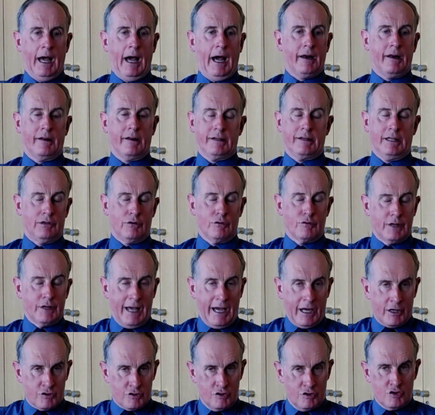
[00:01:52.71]
And I think the
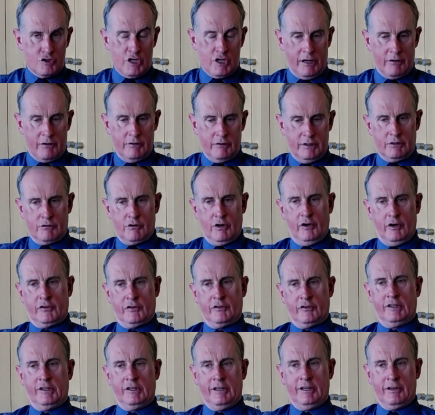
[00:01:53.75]
reaction generally across
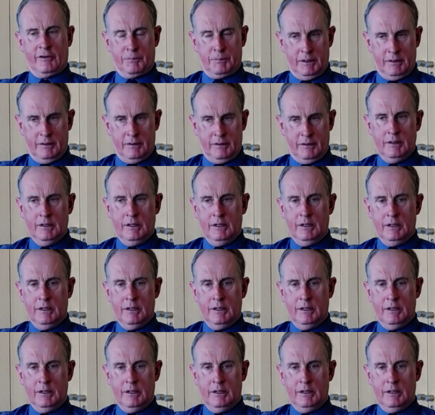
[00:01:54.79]
the city has been,